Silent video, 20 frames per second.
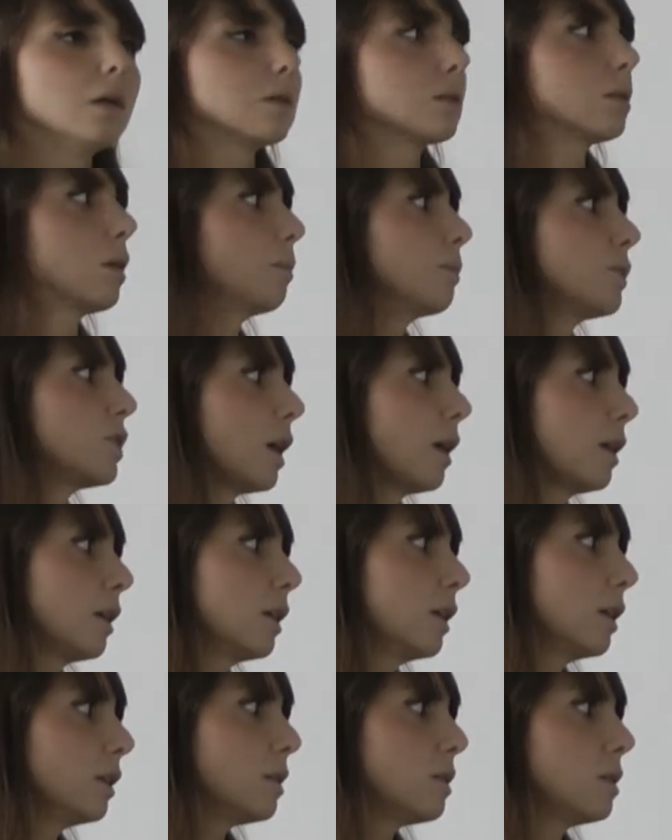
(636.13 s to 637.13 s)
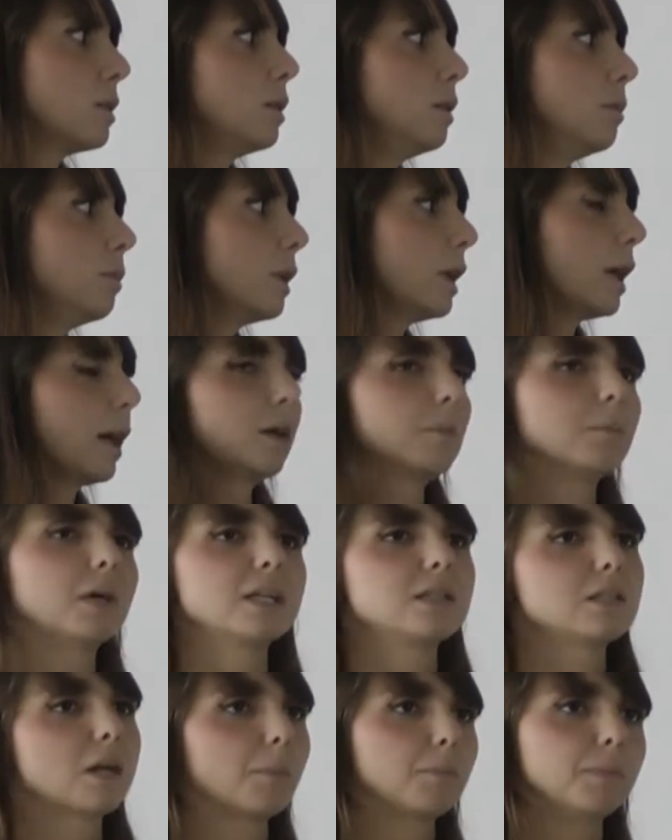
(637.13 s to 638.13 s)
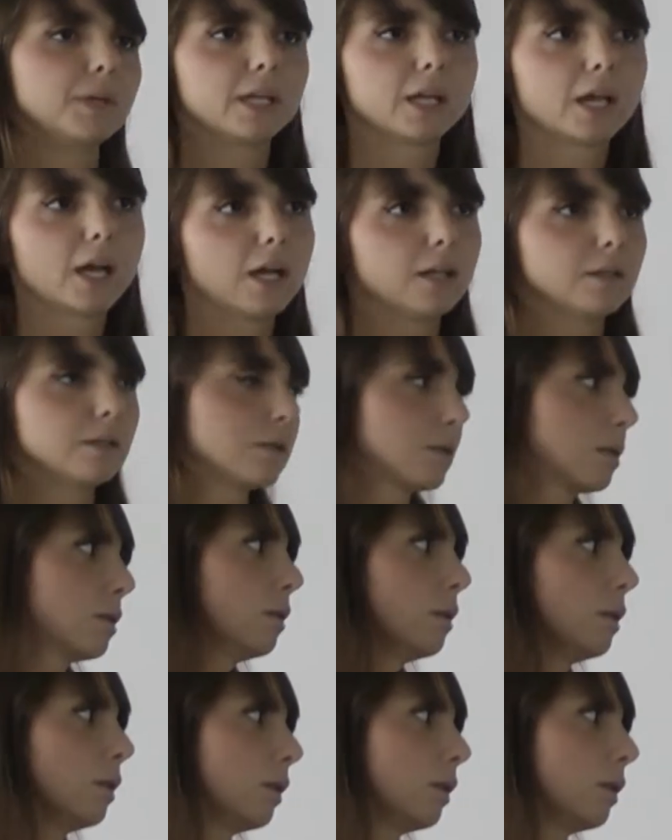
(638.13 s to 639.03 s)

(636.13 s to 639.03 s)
some target stimuli by tapping hands